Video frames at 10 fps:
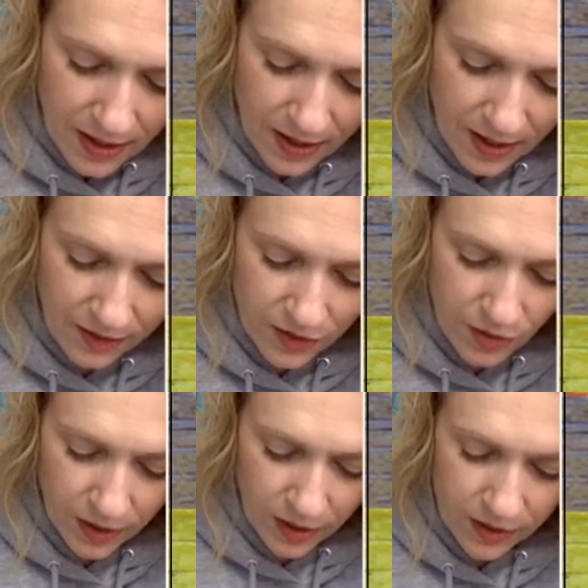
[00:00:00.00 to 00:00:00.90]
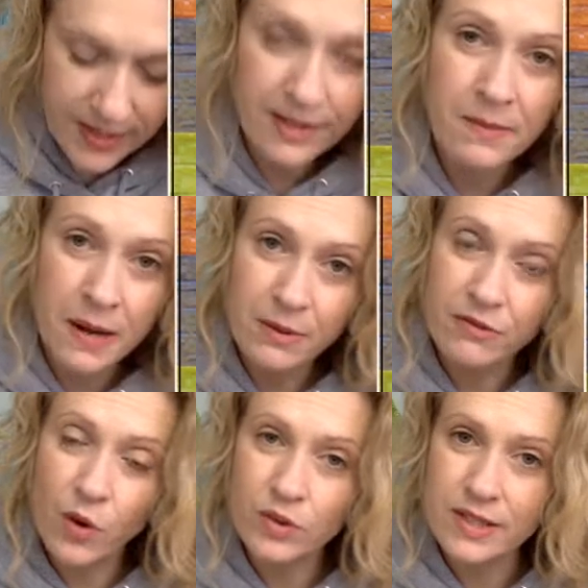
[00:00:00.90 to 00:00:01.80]
if you are curious, and there might be
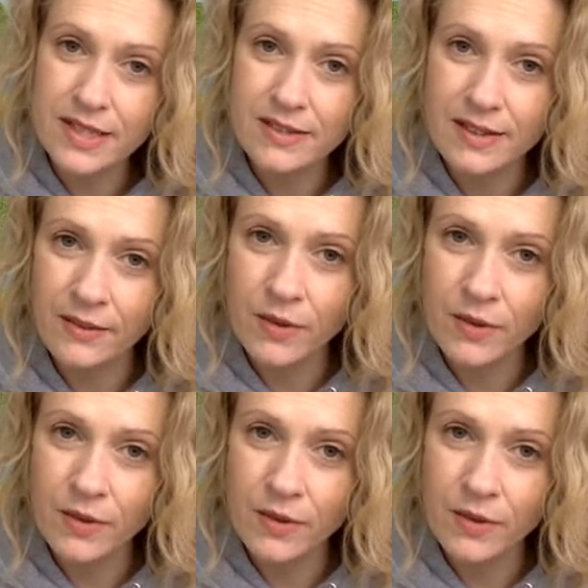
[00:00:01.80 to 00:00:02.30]
folks listening